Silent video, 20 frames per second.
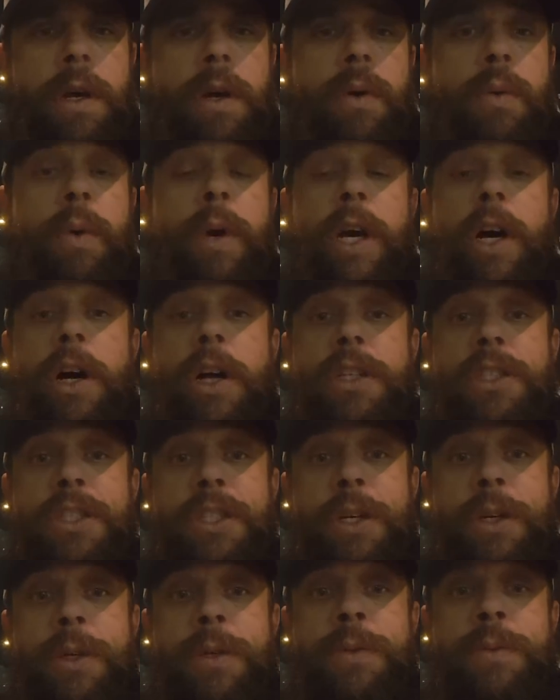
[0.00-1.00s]
We
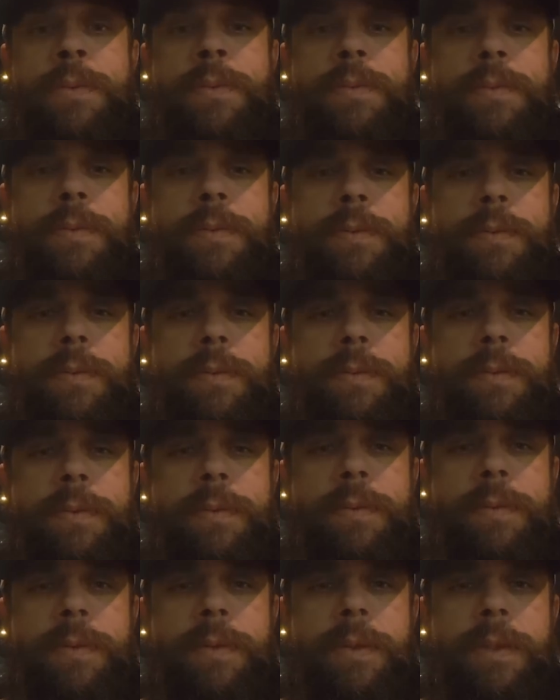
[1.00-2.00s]
also
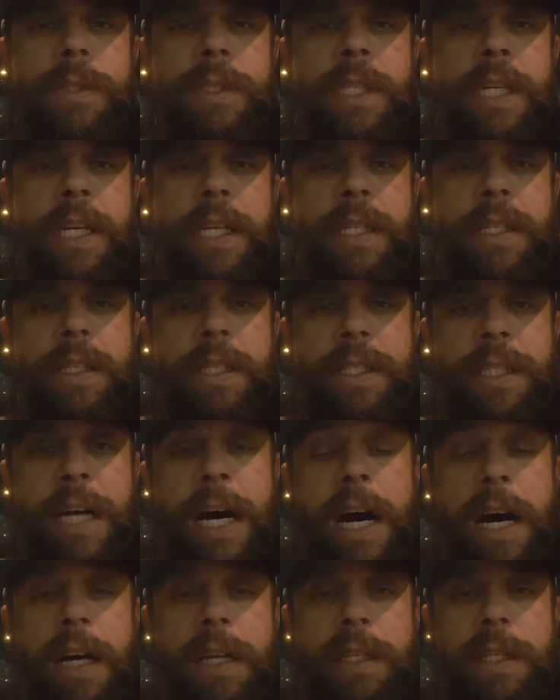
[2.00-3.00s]
need to
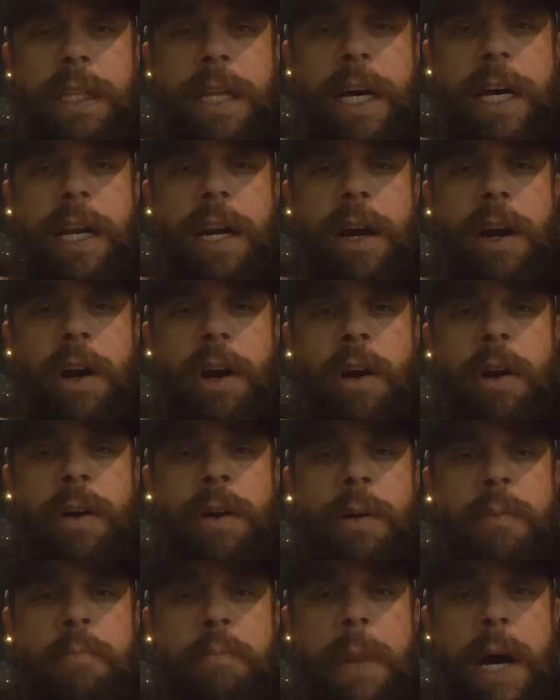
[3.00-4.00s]
not let our
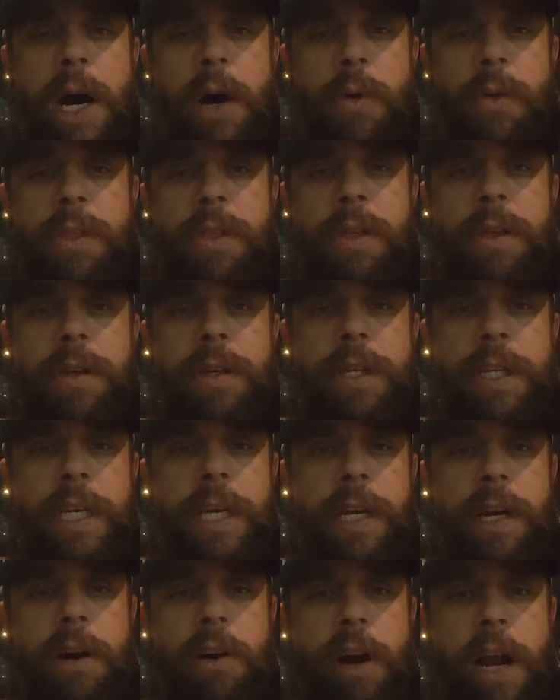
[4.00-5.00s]
mouth
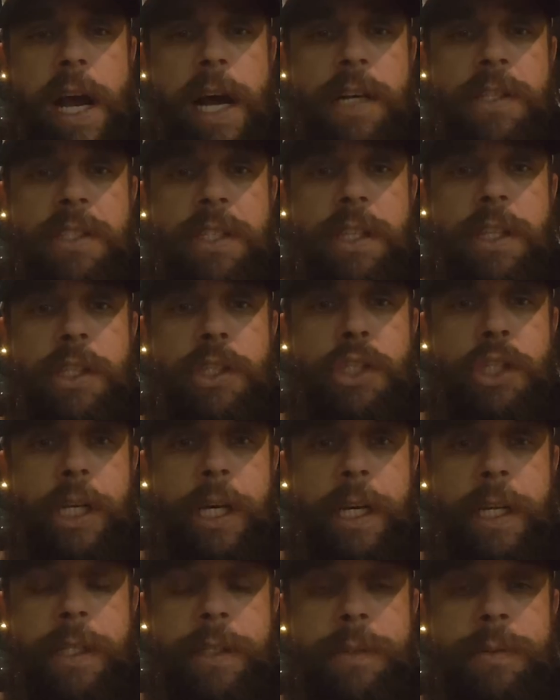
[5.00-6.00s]
get our ass in the
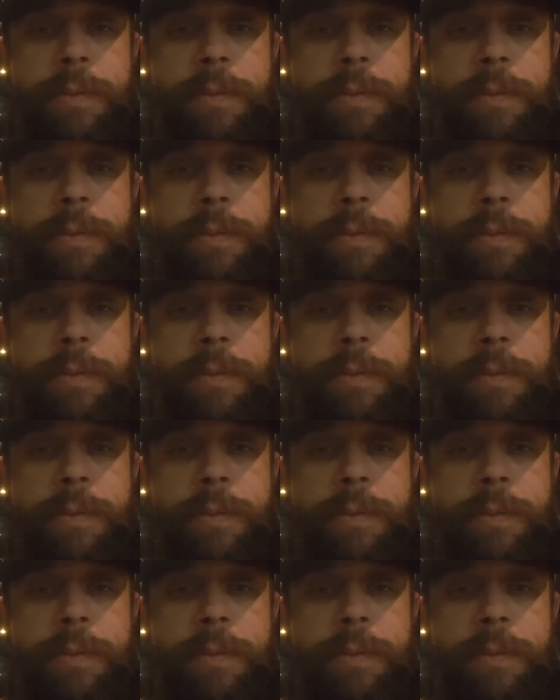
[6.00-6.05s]
shit.